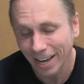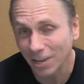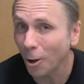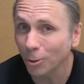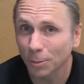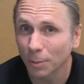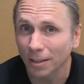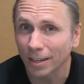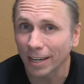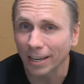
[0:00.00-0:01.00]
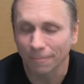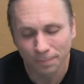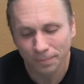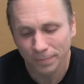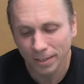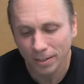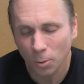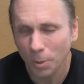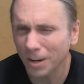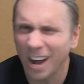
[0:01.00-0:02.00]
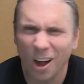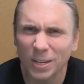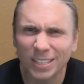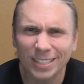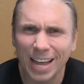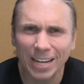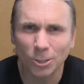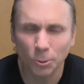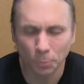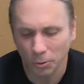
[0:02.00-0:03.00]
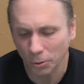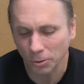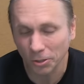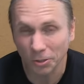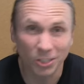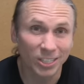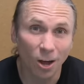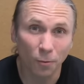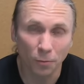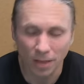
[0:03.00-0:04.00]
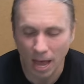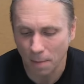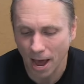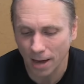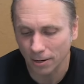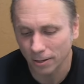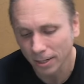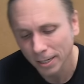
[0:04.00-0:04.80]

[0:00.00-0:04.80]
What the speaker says: And ultimately, no matter how many snakes you produce or sell for that matter,